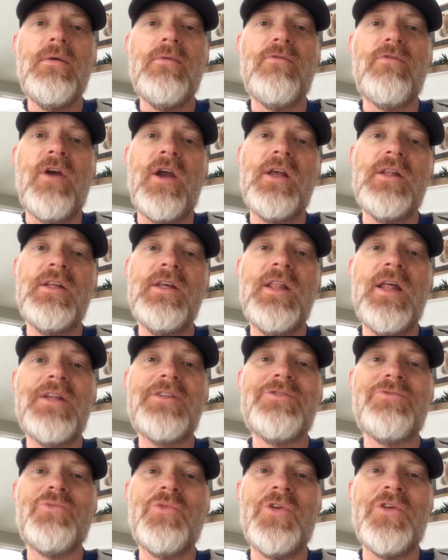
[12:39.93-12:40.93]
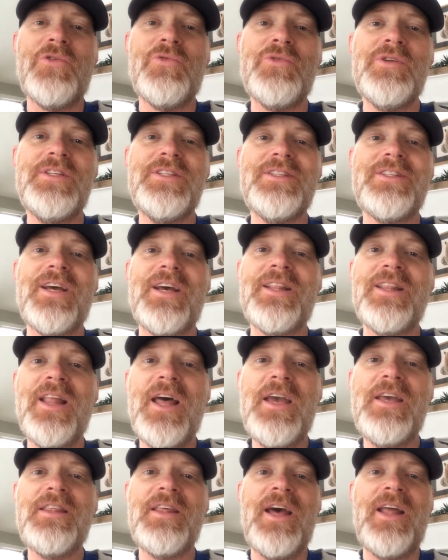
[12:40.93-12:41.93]
Frankly, that's one of the reasons I
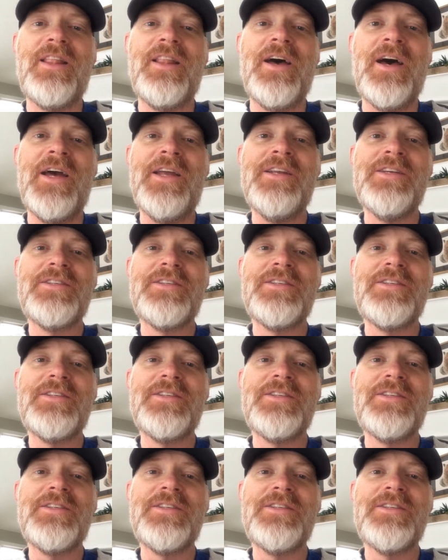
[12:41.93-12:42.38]
like that line